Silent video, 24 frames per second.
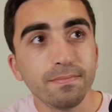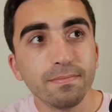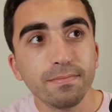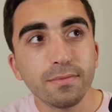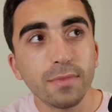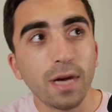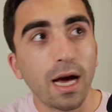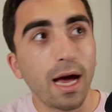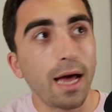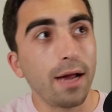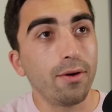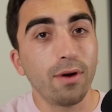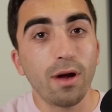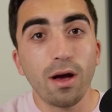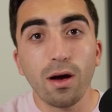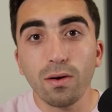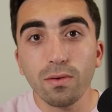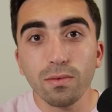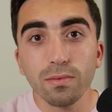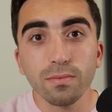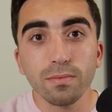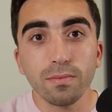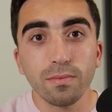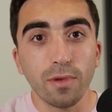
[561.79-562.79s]
I don't know,
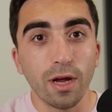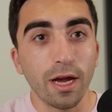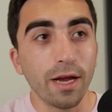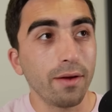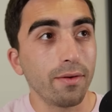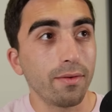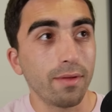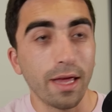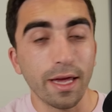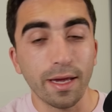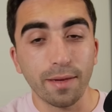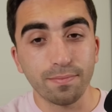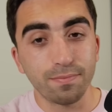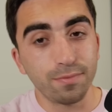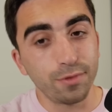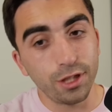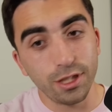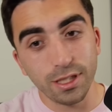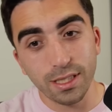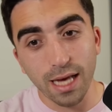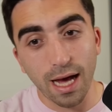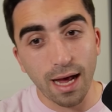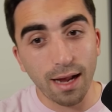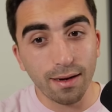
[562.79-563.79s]
right? Like, she's
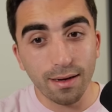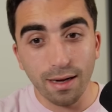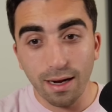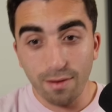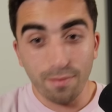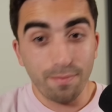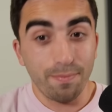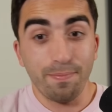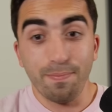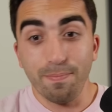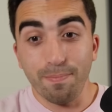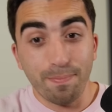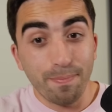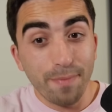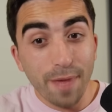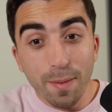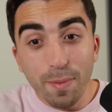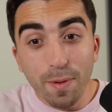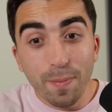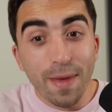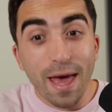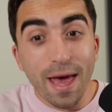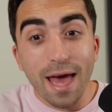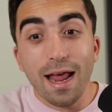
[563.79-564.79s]
got maybe
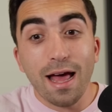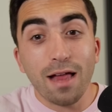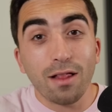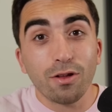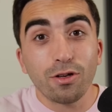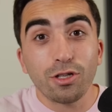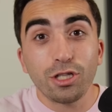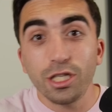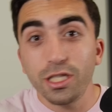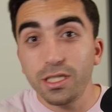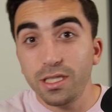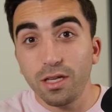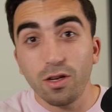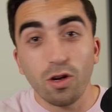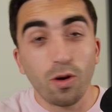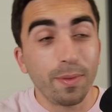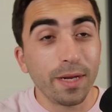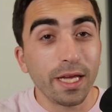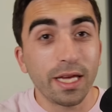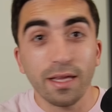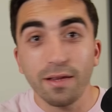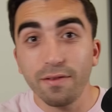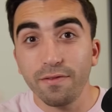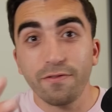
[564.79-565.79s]
bad allergies that nobody
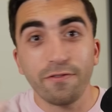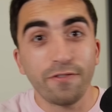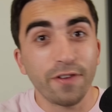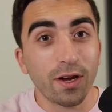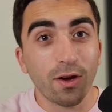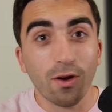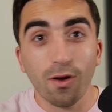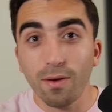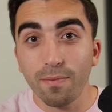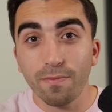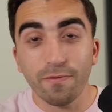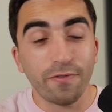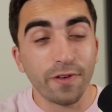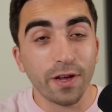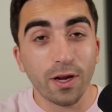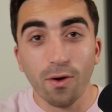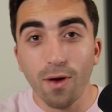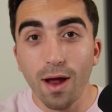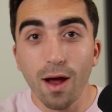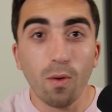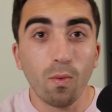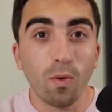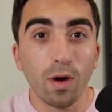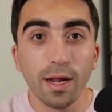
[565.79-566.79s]
can figure
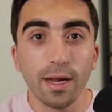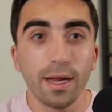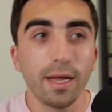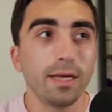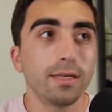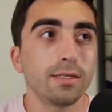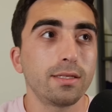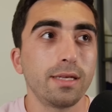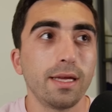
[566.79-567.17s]
out what it is.